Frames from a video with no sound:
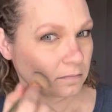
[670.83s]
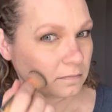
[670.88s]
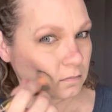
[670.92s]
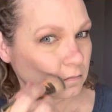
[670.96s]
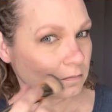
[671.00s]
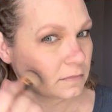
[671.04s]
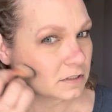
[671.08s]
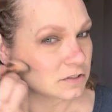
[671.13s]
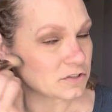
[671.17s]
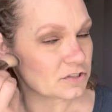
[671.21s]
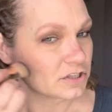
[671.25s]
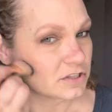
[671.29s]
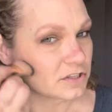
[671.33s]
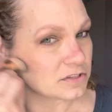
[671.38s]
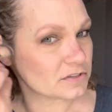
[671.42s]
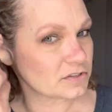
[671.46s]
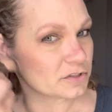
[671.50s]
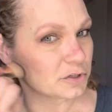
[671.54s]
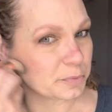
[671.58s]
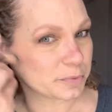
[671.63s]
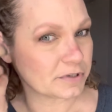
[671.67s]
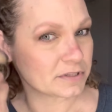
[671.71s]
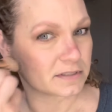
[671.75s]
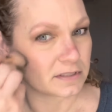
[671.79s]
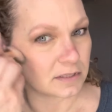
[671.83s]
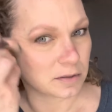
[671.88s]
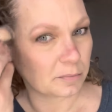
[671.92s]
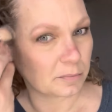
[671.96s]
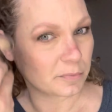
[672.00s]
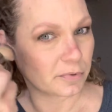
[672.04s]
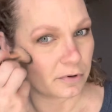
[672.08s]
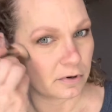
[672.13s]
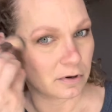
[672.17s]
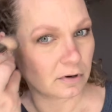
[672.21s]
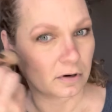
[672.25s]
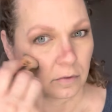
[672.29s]
It's just super
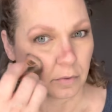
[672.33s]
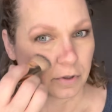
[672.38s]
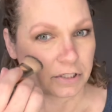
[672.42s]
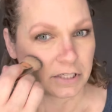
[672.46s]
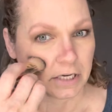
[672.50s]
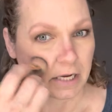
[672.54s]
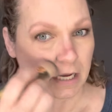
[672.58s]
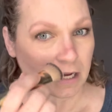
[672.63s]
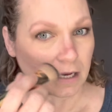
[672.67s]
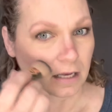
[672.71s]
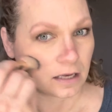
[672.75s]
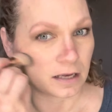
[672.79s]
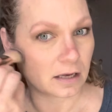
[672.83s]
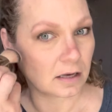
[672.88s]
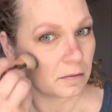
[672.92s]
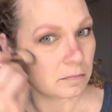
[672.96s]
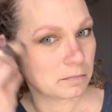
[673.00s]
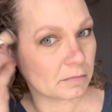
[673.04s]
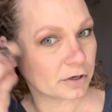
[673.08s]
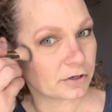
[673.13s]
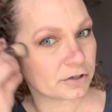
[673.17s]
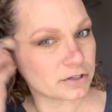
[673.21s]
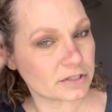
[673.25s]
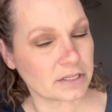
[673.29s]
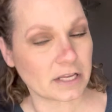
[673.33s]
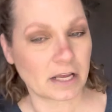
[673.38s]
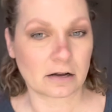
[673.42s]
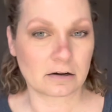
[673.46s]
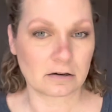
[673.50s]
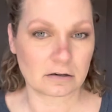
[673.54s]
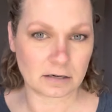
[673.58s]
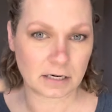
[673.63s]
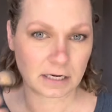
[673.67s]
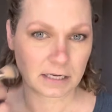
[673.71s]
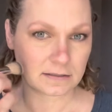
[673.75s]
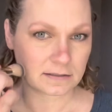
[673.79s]
simple. We take a motorcycle
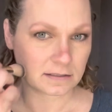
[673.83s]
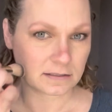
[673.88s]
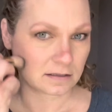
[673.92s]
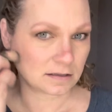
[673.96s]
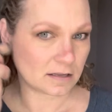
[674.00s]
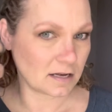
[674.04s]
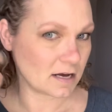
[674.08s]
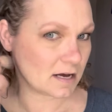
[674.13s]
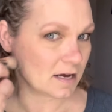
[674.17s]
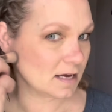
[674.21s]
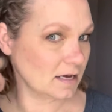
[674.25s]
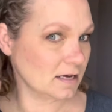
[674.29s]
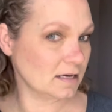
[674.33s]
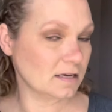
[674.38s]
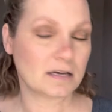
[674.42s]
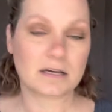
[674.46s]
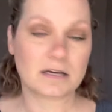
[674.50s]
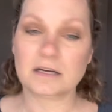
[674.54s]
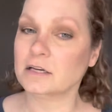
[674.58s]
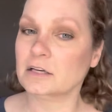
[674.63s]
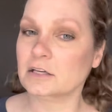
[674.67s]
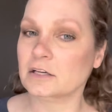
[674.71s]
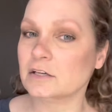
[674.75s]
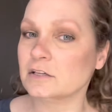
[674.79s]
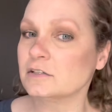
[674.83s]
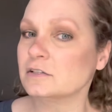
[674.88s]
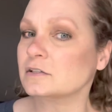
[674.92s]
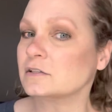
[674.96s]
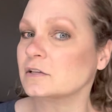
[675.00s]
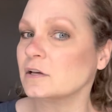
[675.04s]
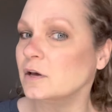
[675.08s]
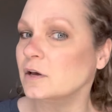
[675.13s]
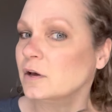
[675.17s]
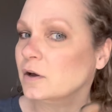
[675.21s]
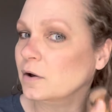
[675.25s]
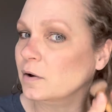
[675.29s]
rides a lot,
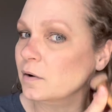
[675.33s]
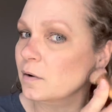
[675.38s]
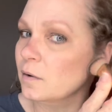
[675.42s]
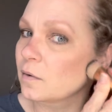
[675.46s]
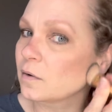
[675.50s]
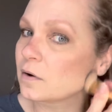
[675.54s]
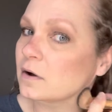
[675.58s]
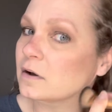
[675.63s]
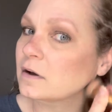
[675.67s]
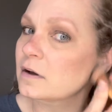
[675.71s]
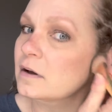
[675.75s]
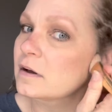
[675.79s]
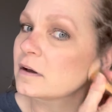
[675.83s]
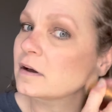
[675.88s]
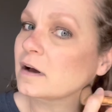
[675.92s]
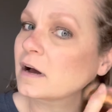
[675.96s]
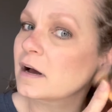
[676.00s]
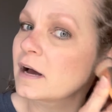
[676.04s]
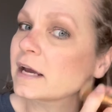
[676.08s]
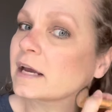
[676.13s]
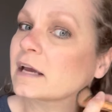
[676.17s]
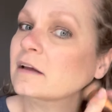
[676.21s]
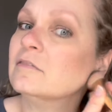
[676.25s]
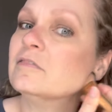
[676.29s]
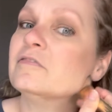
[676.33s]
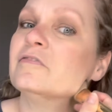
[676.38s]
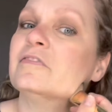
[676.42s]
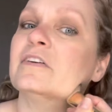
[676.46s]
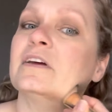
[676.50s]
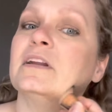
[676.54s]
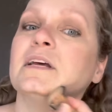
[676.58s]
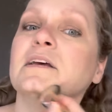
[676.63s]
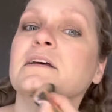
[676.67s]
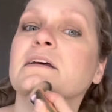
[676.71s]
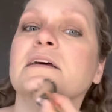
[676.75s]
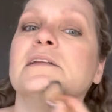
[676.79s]
so I can fit
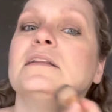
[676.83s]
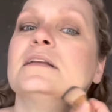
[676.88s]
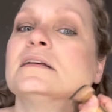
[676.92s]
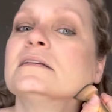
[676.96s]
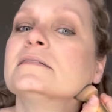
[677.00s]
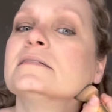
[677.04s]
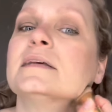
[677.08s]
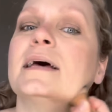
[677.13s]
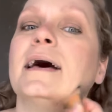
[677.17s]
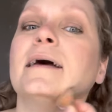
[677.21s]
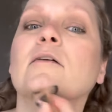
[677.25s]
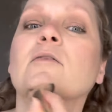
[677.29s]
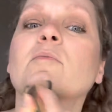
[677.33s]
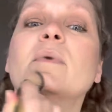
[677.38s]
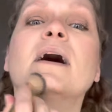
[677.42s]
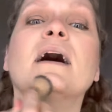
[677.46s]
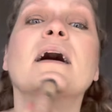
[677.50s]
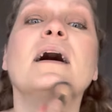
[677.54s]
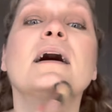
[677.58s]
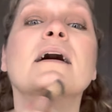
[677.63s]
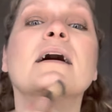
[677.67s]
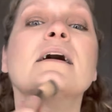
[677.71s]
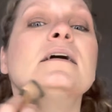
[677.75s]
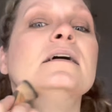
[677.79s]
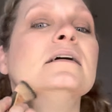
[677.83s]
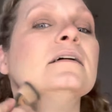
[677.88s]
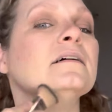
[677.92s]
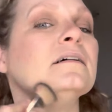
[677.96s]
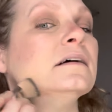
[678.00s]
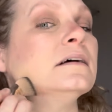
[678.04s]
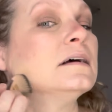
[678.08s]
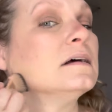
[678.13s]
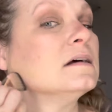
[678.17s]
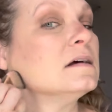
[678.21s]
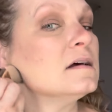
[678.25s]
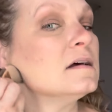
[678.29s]
it in a saddlebag
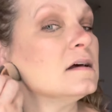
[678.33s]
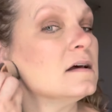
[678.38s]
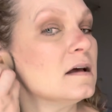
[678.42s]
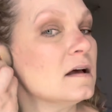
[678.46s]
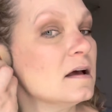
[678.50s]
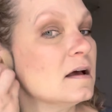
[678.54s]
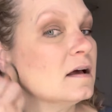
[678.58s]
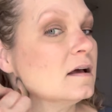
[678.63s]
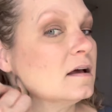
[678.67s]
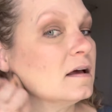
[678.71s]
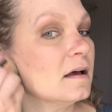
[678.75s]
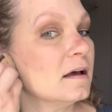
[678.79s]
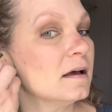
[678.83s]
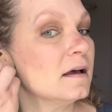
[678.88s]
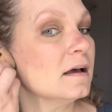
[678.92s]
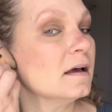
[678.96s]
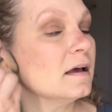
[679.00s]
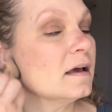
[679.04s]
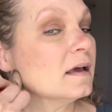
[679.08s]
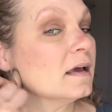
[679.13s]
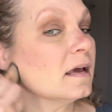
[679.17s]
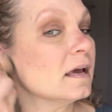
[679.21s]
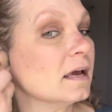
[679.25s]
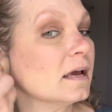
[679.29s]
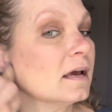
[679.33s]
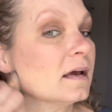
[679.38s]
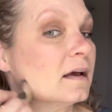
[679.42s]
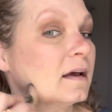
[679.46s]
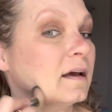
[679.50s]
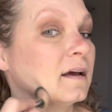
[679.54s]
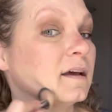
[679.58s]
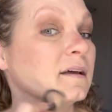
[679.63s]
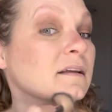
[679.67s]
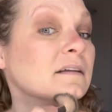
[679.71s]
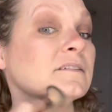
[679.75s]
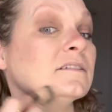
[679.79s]

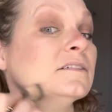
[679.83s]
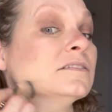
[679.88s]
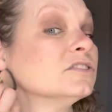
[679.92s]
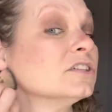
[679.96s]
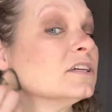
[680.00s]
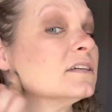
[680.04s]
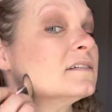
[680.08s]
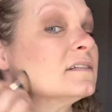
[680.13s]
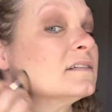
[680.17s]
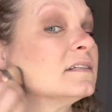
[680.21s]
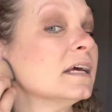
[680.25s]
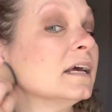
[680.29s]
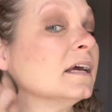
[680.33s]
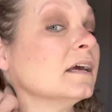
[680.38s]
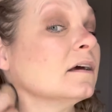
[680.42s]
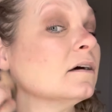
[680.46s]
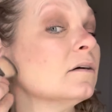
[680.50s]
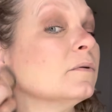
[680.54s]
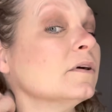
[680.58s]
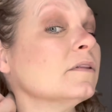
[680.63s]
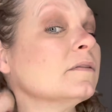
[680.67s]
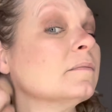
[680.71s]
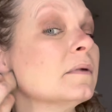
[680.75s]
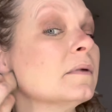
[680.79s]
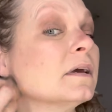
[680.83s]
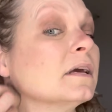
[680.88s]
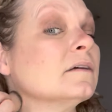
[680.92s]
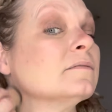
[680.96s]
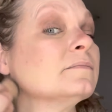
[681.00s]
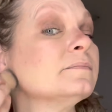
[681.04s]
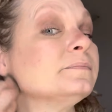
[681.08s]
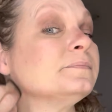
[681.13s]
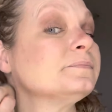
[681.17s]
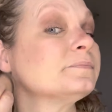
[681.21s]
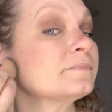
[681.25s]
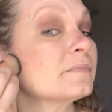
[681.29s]
and just take it with me.
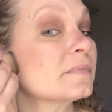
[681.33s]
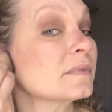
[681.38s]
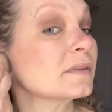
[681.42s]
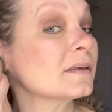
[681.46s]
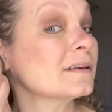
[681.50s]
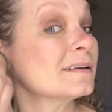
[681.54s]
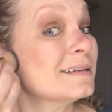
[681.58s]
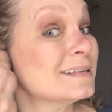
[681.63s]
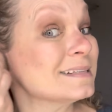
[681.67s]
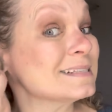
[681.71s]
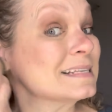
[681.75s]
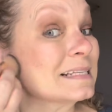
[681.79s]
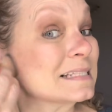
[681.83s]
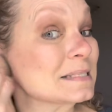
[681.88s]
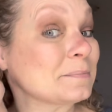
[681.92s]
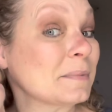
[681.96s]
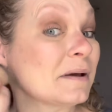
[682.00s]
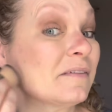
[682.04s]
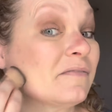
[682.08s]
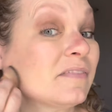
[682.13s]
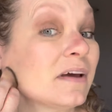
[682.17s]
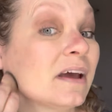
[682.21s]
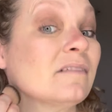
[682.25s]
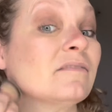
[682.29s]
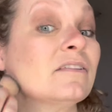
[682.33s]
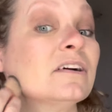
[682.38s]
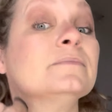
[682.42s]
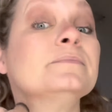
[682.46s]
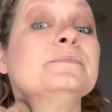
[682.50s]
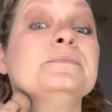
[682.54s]
So it's my favorite.